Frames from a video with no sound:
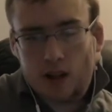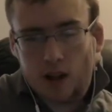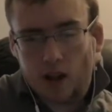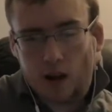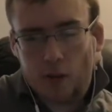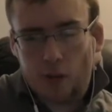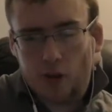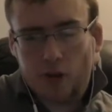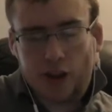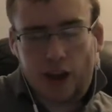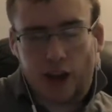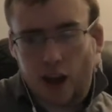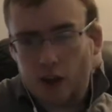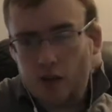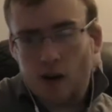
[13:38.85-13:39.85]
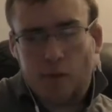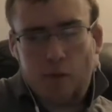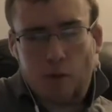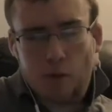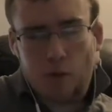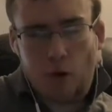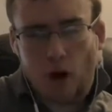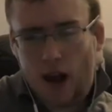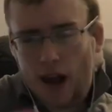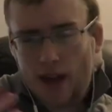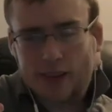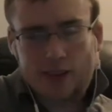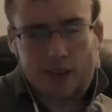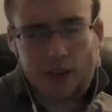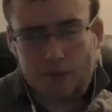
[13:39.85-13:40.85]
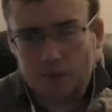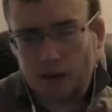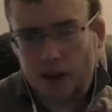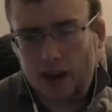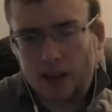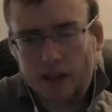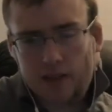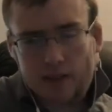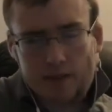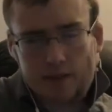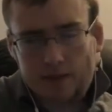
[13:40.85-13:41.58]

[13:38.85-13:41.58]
Once again, you have more action beats.